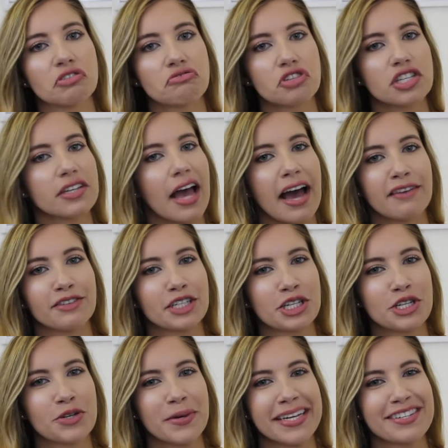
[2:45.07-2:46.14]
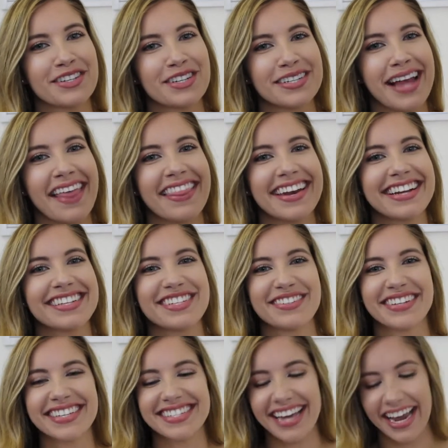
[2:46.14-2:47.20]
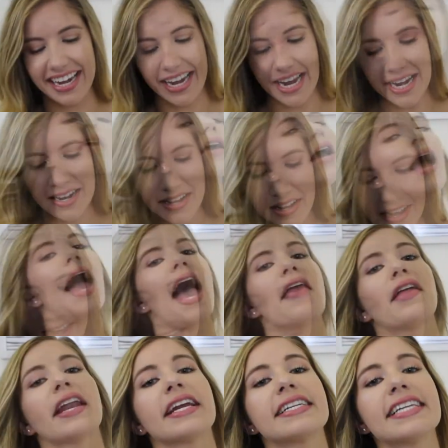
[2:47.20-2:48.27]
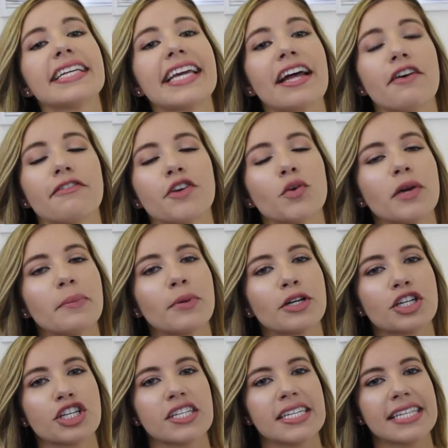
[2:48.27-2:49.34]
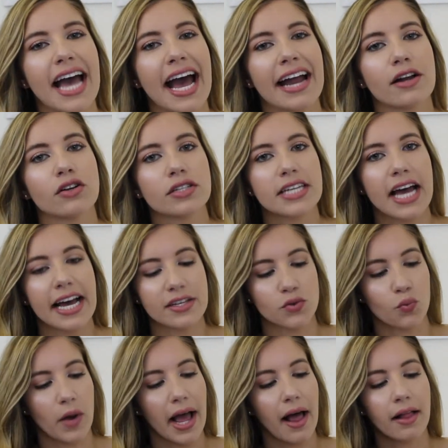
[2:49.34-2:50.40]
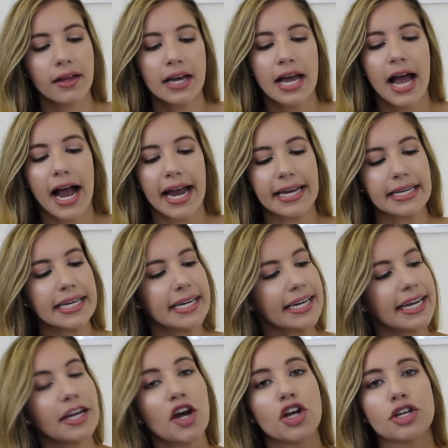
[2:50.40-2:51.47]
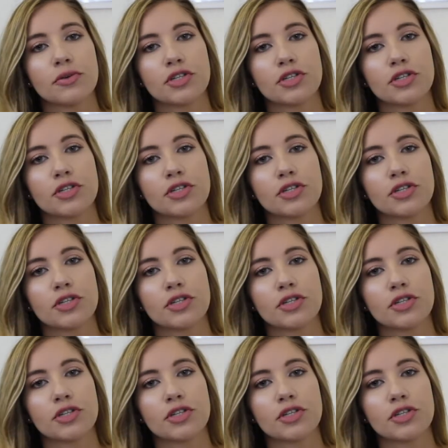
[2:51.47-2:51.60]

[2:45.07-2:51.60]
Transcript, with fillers: Just average tweezers, nothing too exciting. And then I did get a few repurchases at Ulta as well. I needed